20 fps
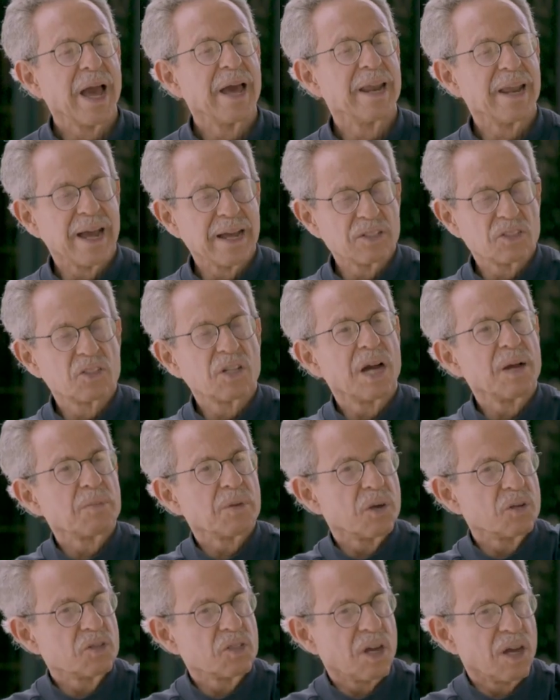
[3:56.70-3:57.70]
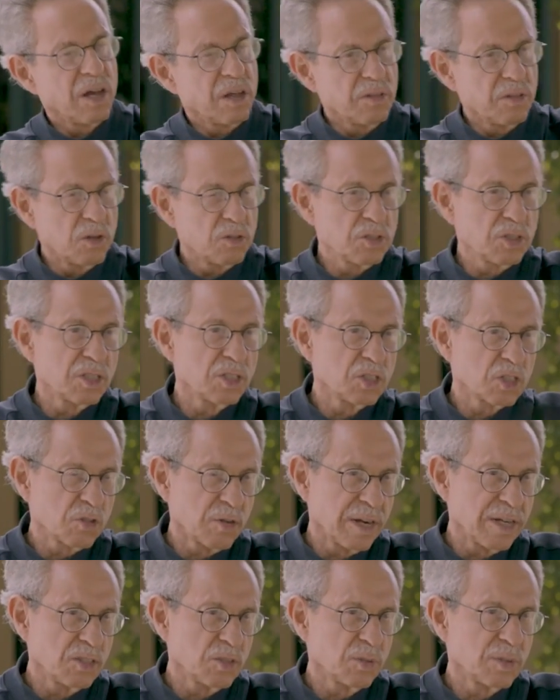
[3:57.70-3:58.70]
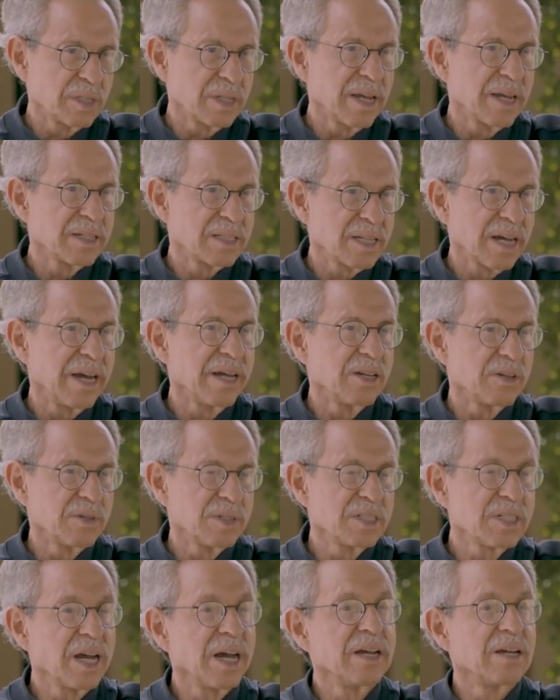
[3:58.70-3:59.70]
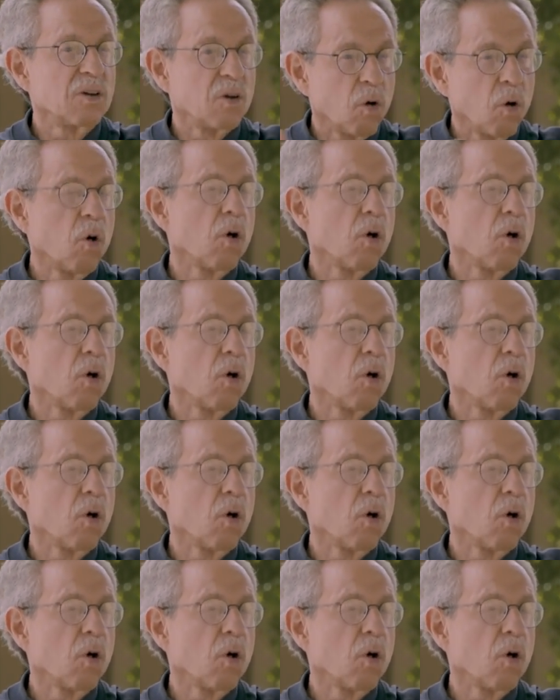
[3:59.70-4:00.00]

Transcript: And as time goes on, those constraints would get tighter and even, tighter even